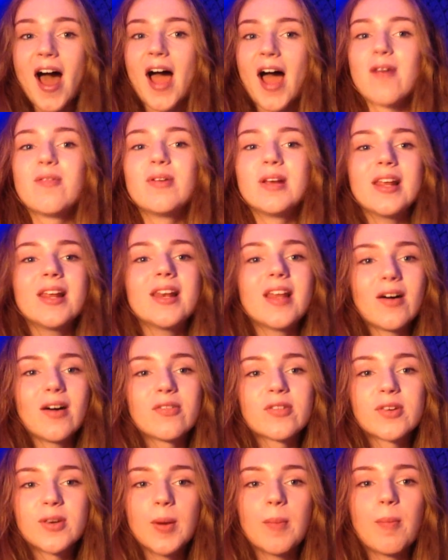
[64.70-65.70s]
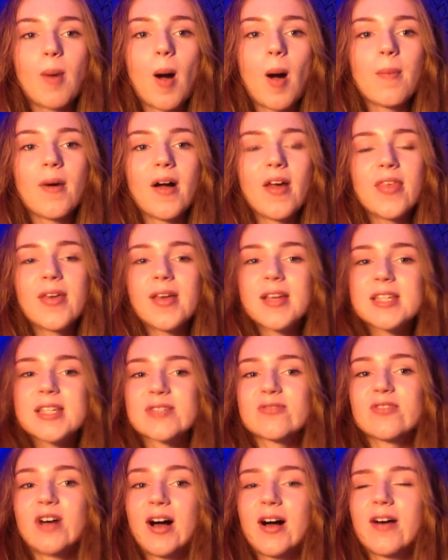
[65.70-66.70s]
I really love K-pop. I think
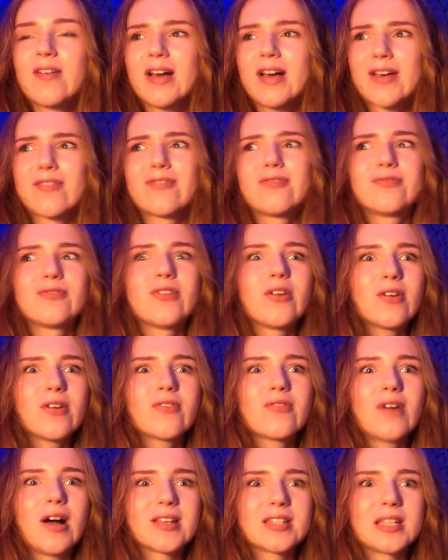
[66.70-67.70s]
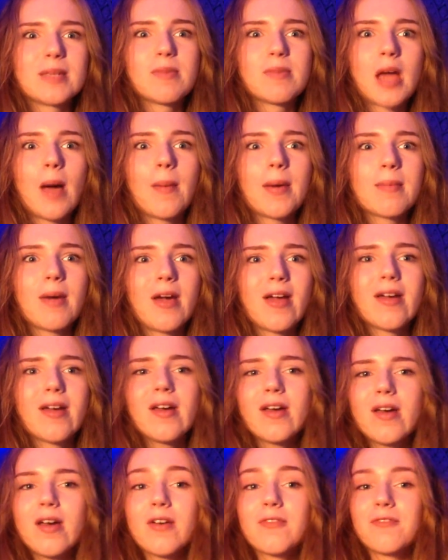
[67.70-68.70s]
it's very fastly becoming my
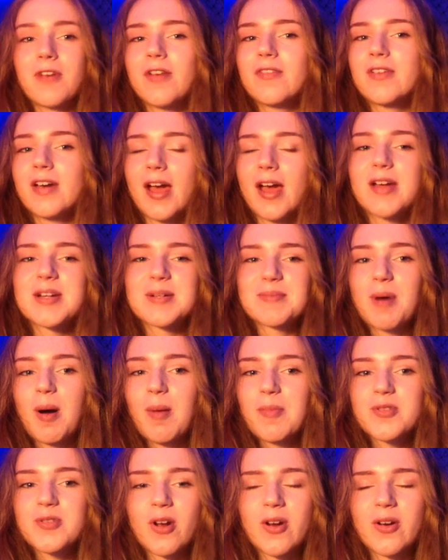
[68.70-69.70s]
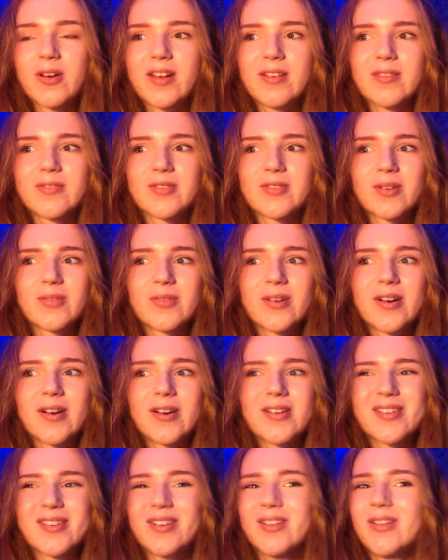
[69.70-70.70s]
favourite Asian pop genre,
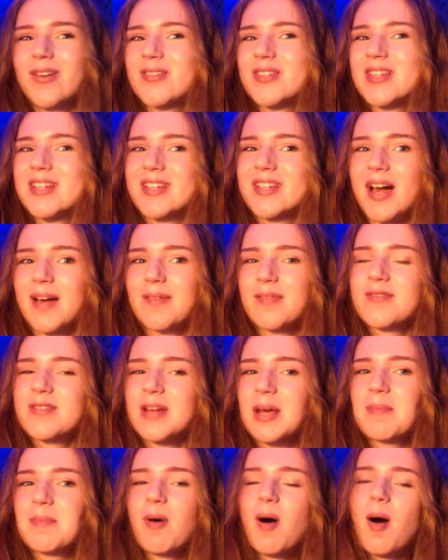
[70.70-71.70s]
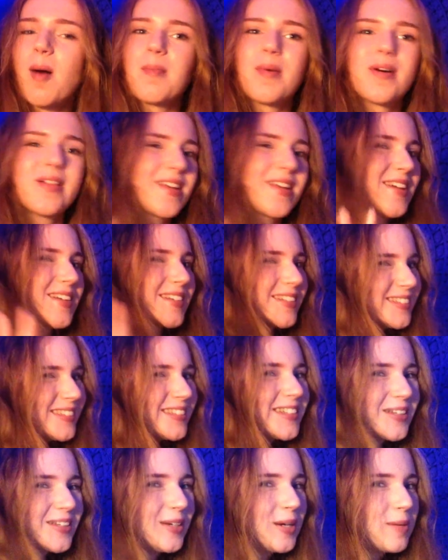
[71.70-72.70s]
closely tied with J-pop, but like
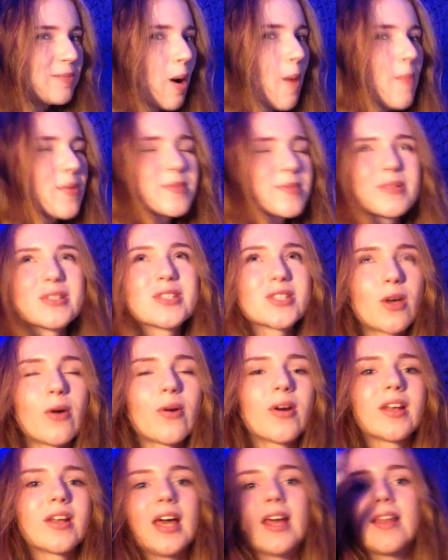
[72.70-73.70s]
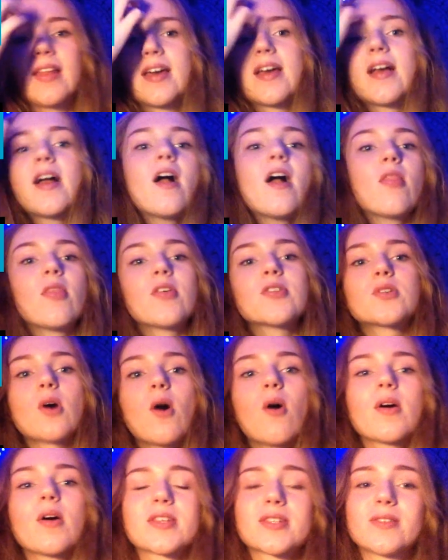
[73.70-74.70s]
K-pop has been so good lately. The
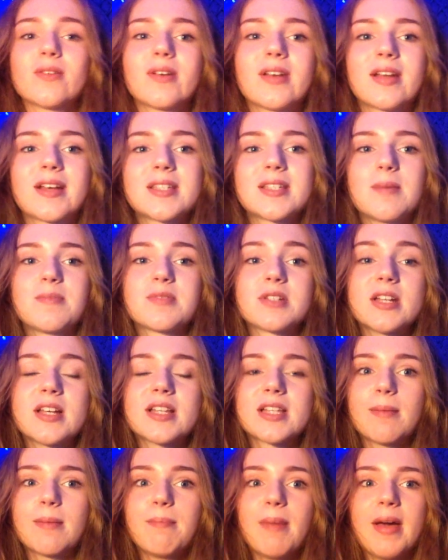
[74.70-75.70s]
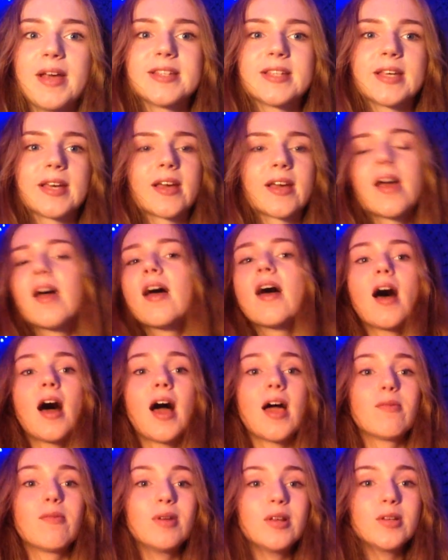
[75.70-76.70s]
song is not an exception, it's amazing.
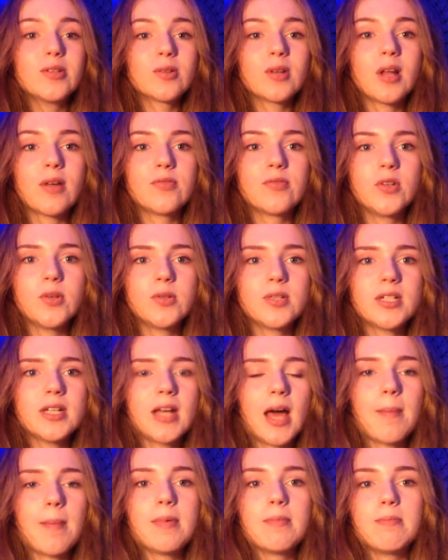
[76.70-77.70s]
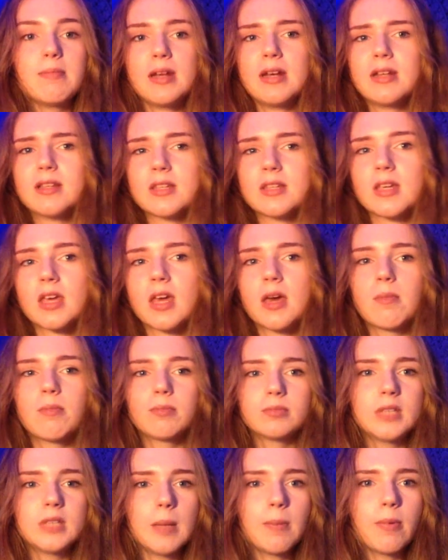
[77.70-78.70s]
I really do love Newton. I've been meaning to get
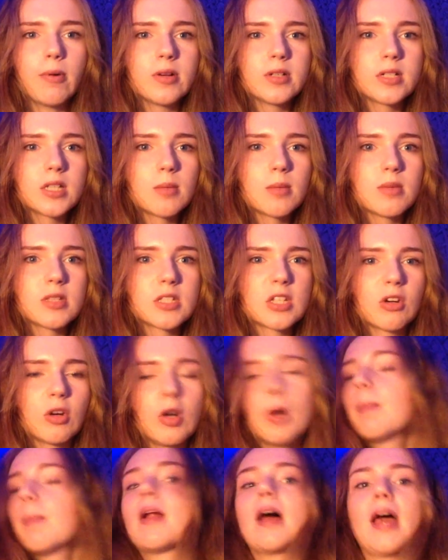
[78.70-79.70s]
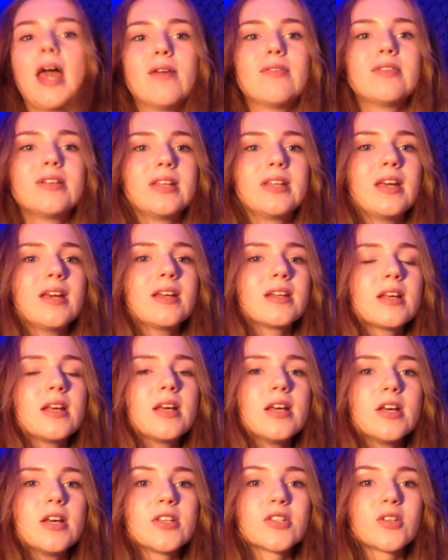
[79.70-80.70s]
deeper into them as a group, but I haven't yet.
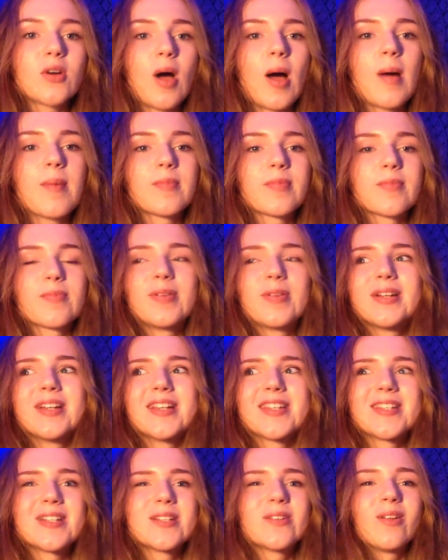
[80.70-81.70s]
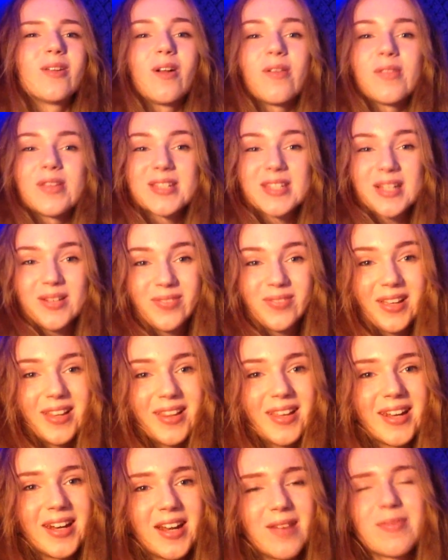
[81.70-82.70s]
So I've been listening to a lot of their stuff
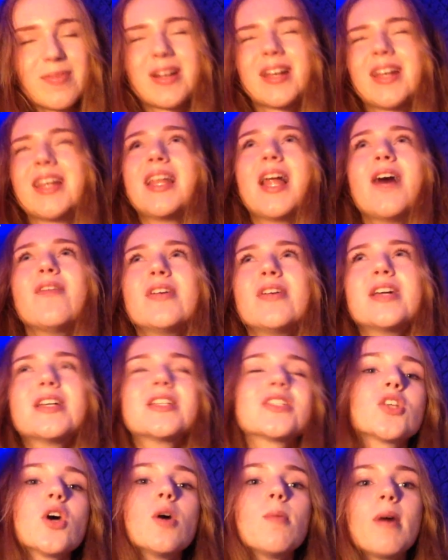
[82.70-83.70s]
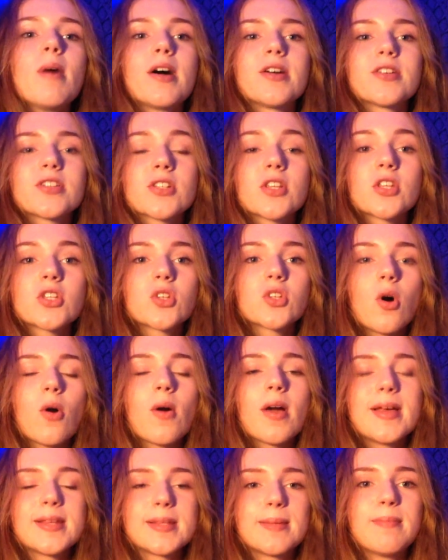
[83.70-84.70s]
lately and I've been loving it so much. This
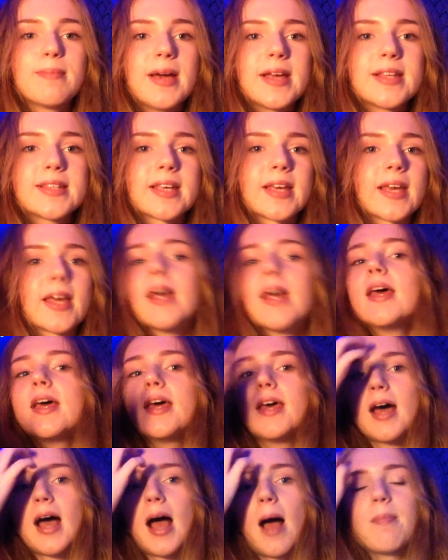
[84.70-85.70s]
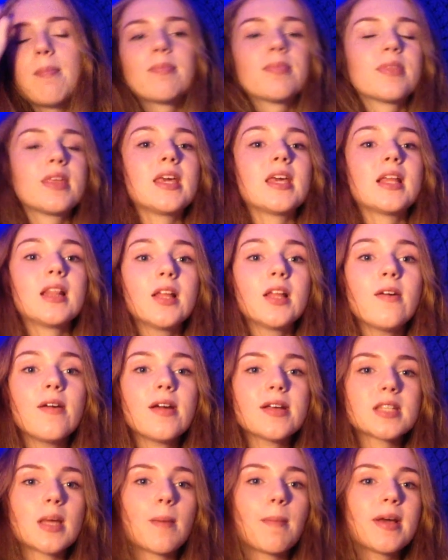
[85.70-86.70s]
song is amazing. The
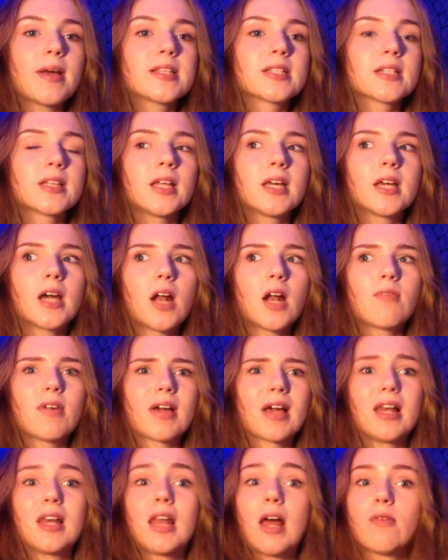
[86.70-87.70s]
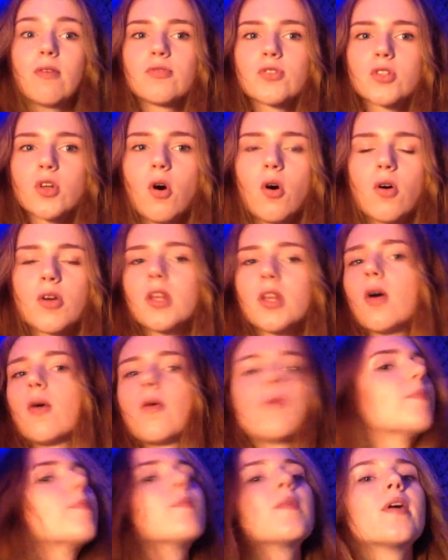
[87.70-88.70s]
lyrics are basically kind of like a love song, you
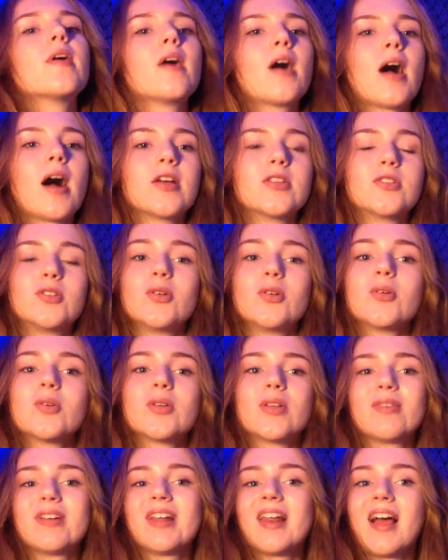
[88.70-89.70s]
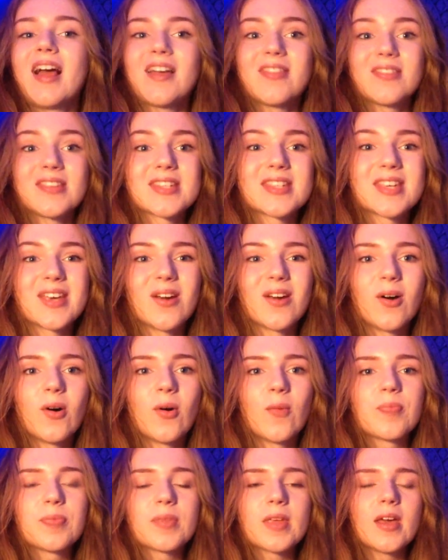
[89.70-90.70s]
know, a dude really liking this
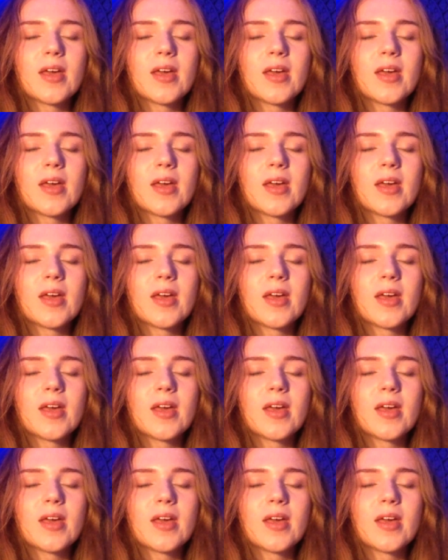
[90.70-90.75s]
girl,